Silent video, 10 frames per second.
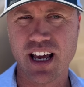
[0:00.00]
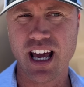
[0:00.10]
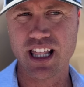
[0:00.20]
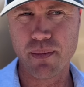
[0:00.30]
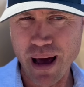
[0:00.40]

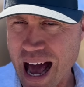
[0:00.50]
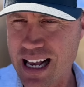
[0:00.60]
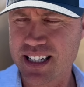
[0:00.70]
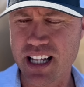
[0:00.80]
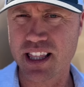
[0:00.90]
in the
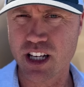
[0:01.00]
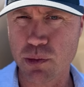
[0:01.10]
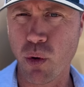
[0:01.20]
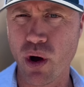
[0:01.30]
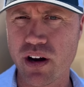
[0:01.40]
past at this
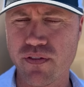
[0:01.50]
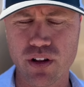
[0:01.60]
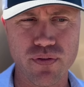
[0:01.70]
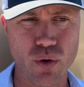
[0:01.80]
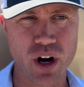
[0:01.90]
point for
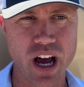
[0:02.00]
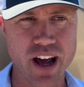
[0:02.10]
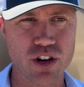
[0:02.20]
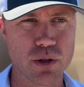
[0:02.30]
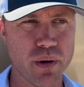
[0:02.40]
the
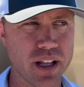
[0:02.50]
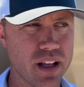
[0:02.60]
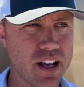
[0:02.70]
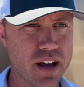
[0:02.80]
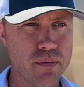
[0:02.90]
49ers, but
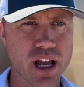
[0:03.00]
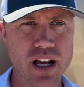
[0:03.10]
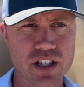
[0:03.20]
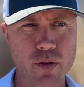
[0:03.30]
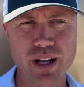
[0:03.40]

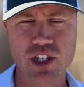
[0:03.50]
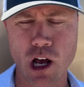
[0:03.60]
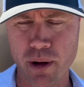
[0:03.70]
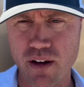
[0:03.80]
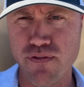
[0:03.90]
because there have been
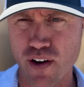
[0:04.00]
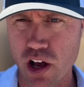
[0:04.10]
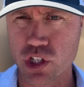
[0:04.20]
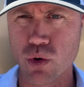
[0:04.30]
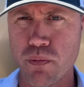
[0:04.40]
so many
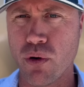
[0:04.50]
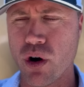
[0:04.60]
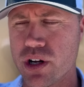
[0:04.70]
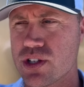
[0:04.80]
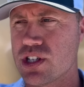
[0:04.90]
false
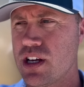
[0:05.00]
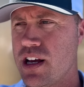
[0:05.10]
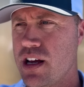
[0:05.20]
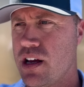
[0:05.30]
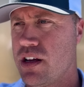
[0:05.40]
reports
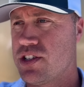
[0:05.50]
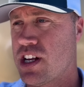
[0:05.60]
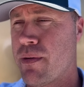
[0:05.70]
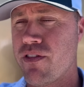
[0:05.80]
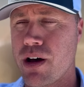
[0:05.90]

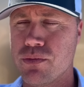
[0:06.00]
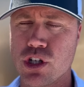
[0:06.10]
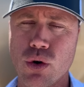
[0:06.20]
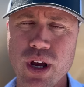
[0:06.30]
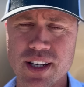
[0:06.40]
some of them
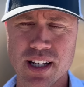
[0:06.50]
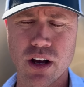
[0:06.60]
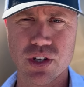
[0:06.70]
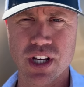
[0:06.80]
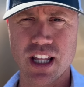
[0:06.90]
two weeks
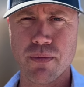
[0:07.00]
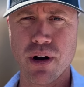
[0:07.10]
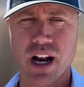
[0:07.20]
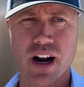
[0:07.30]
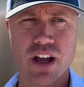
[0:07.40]
ago saying that
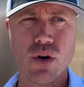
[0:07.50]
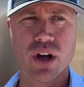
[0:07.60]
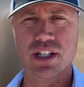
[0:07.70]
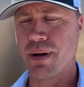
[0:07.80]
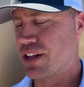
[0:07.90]
Brandon Aiyuk
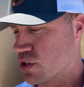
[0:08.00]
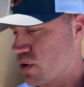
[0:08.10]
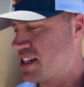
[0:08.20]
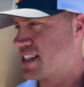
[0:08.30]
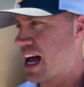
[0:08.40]
is about to
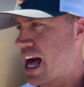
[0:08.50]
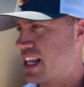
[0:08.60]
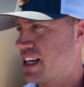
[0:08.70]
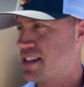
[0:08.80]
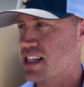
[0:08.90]
re-sign,
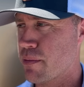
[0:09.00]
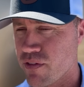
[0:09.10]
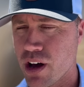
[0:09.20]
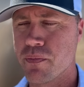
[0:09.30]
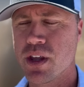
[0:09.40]
and then some of
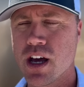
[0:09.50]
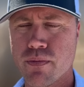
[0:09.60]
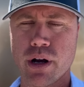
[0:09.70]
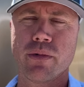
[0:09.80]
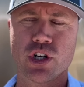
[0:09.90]
them
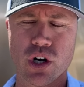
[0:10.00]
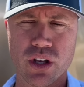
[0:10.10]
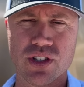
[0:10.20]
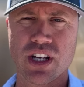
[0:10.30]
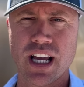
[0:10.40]

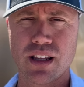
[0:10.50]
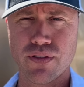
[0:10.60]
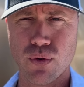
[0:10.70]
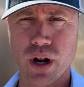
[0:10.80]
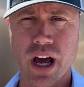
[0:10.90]
prematurely saying that the
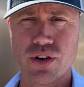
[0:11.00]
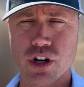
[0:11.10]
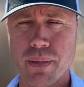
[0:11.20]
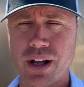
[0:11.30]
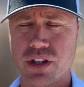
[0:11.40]
49ers
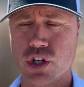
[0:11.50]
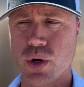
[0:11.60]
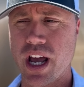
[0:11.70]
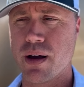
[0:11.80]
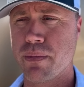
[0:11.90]
are about to
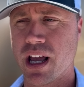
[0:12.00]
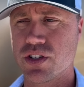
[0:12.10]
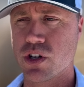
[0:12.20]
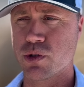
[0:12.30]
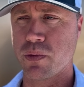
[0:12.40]
trade him
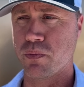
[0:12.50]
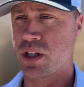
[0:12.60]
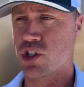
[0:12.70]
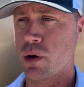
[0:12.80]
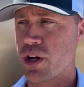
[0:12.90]
because there's
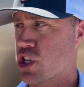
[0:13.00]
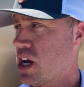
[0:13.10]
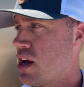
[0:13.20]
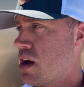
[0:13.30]
been so much